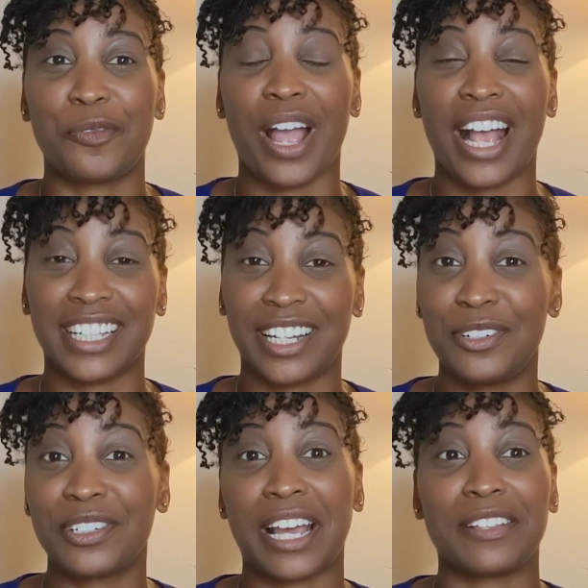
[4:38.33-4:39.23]
As I
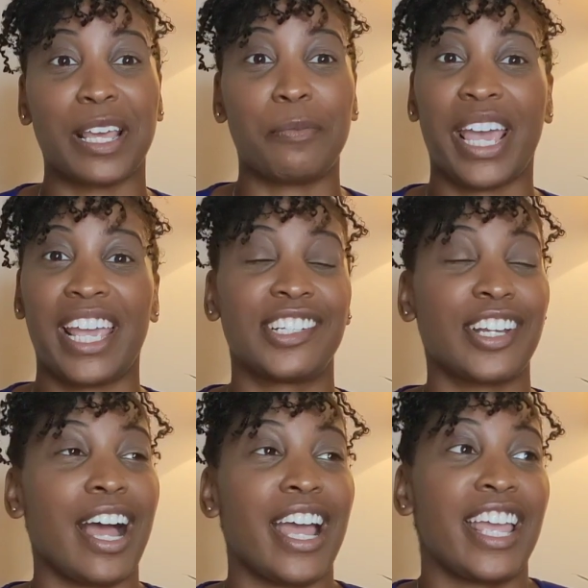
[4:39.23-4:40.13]
looked down their page,
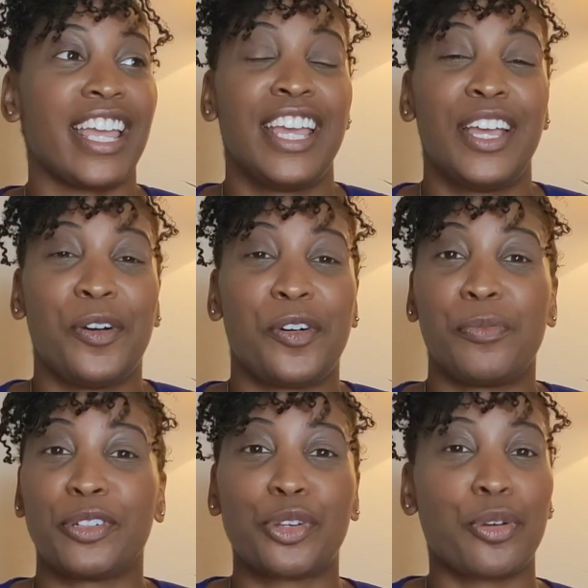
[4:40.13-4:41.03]
I
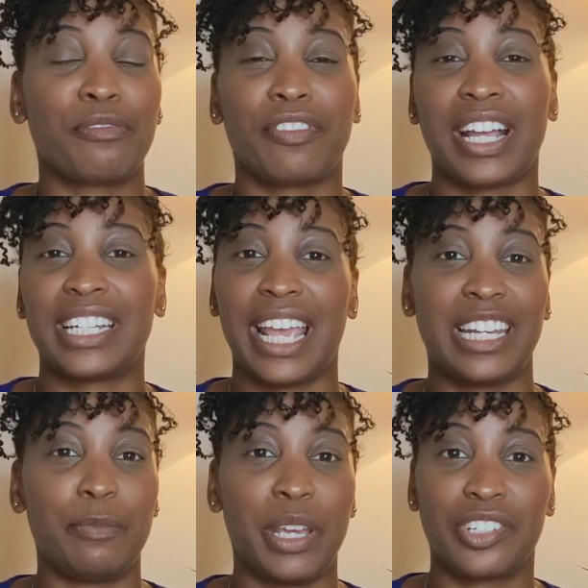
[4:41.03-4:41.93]
almost couldn't find
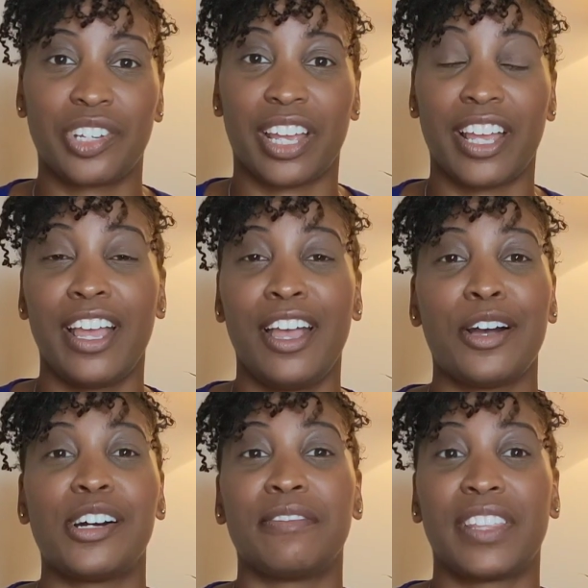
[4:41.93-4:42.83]
any picture
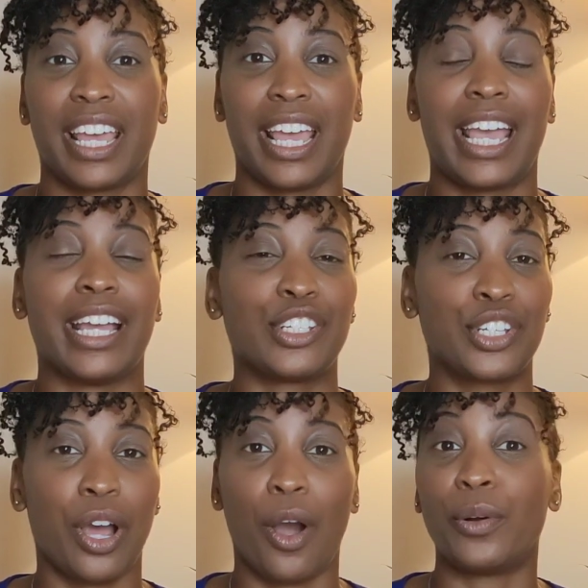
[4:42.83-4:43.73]
of their hair
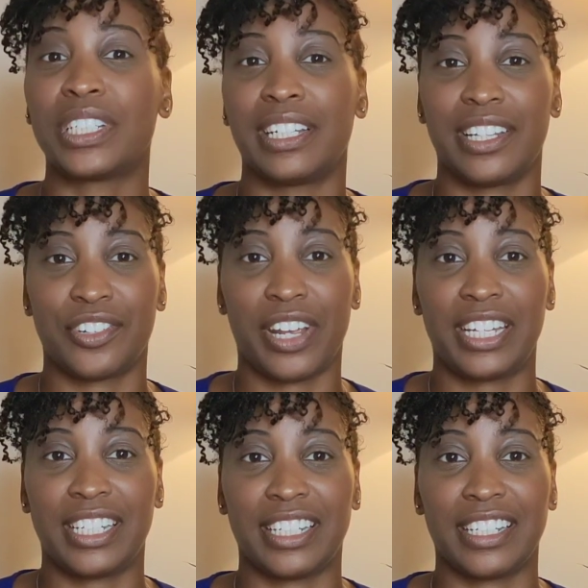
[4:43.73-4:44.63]
totally
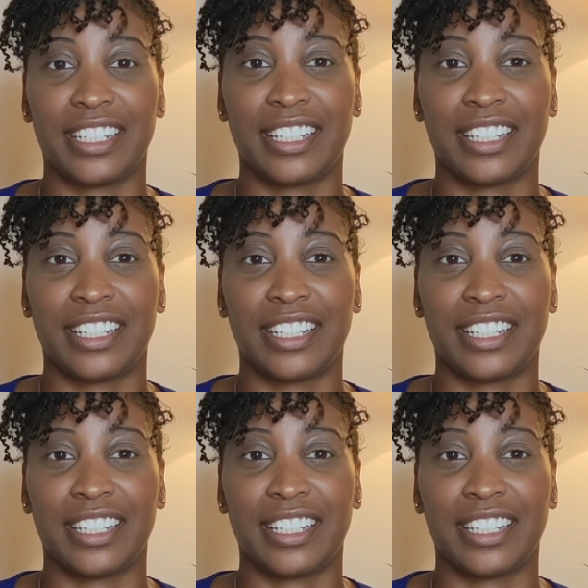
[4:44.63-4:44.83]
straightened.